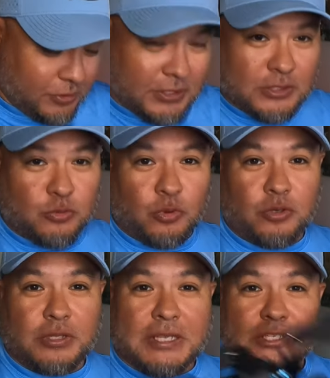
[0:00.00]
This
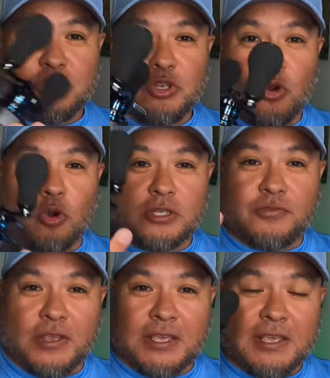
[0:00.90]
reel is yours,
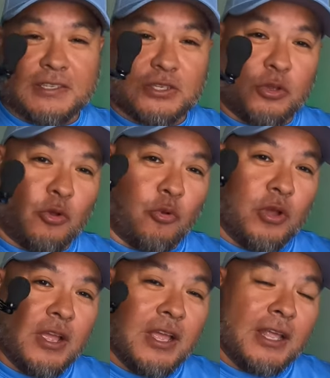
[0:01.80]
Vicky, so
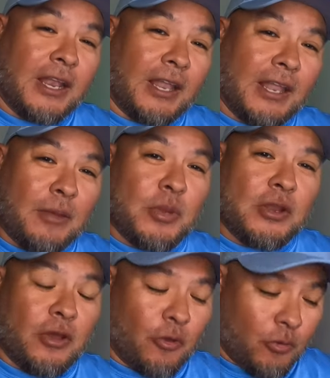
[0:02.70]
let me
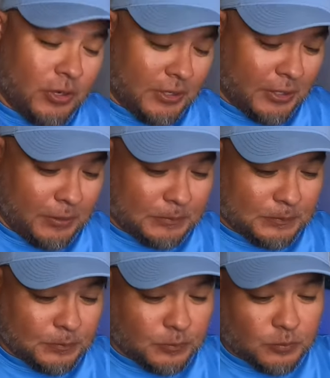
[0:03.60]
know.
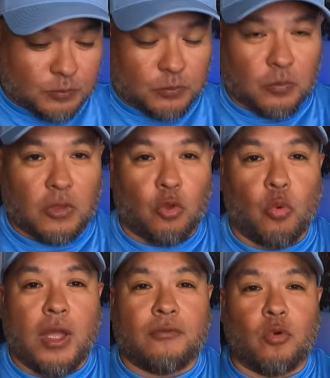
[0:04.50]
Um,
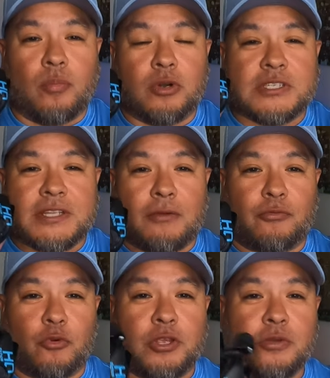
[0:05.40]
we have one more step
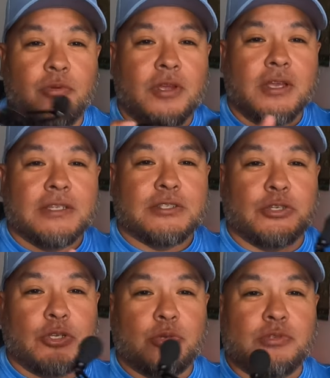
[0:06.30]
for you to
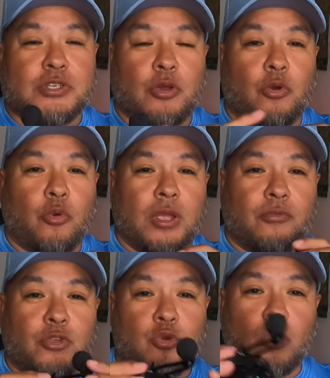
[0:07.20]
do, so
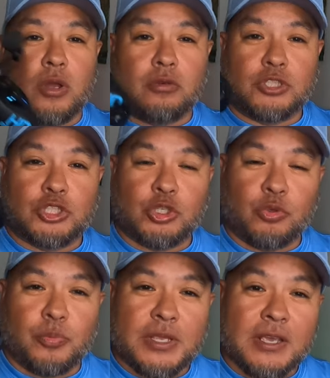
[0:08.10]
if you will
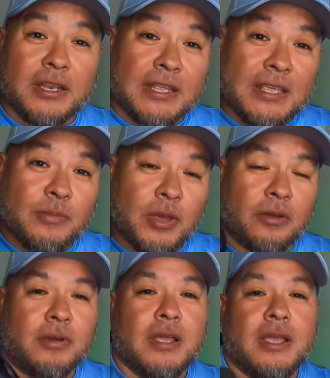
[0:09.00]
shoot me an
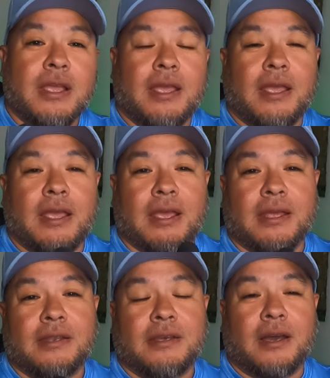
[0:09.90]
email,
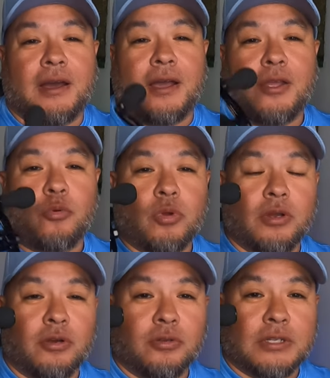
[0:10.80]
and I
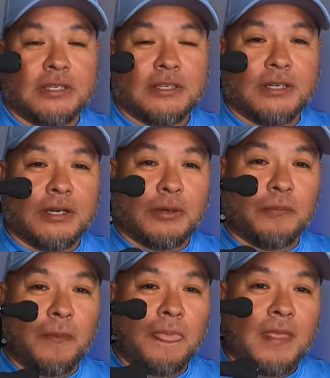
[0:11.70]
will
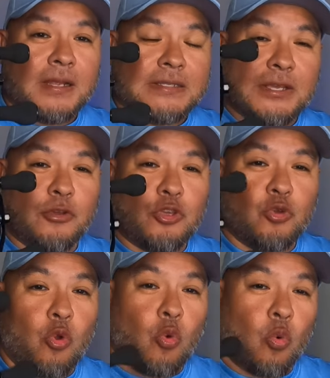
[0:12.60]
um, tell
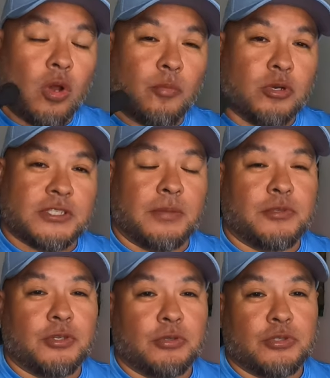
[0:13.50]
you one more step
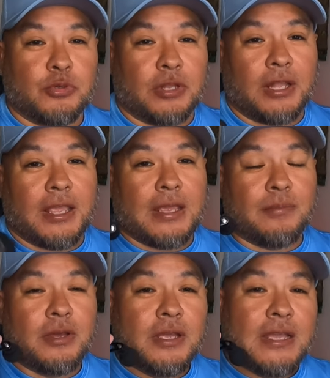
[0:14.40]
to do to
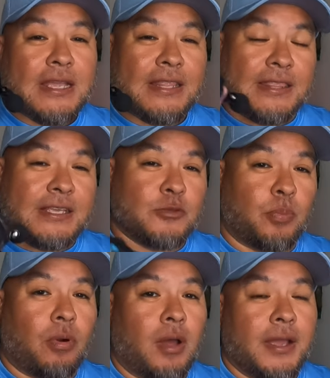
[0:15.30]
claim this
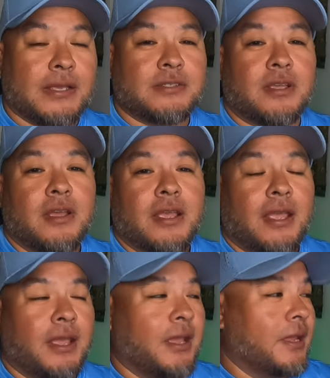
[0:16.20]
prize.
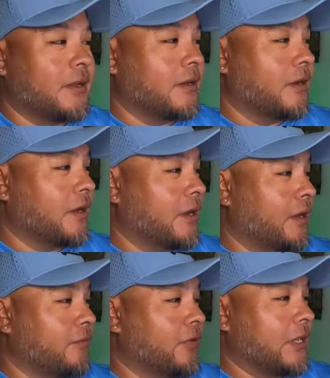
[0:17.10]
And uh,
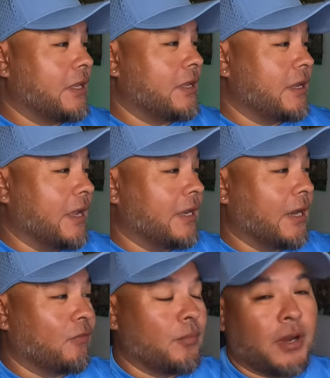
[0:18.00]
Vicky and
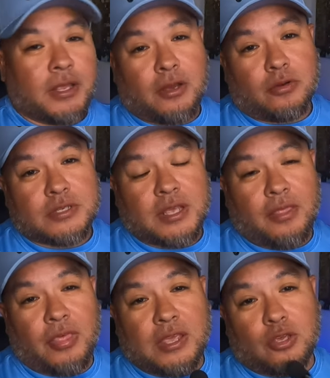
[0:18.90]
everybody else,
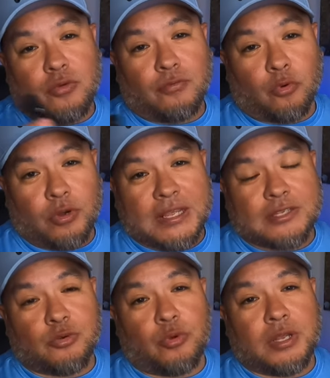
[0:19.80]
thank you for
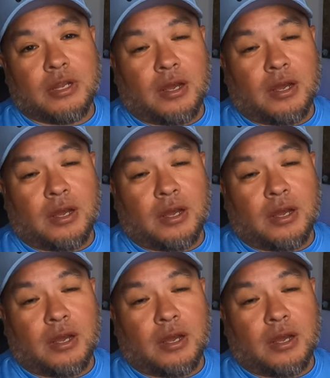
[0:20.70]
entering.